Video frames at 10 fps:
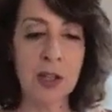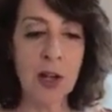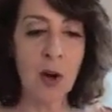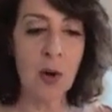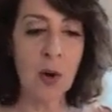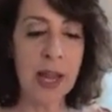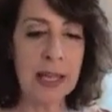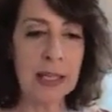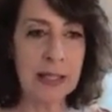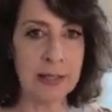
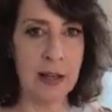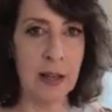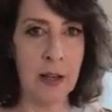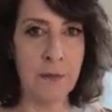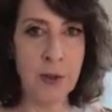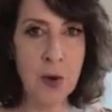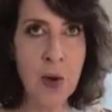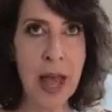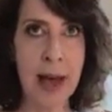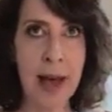So Linda, if
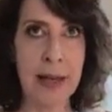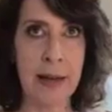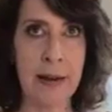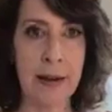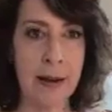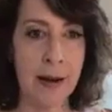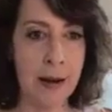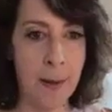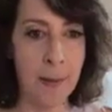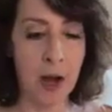you added
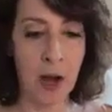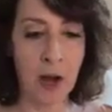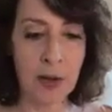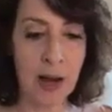an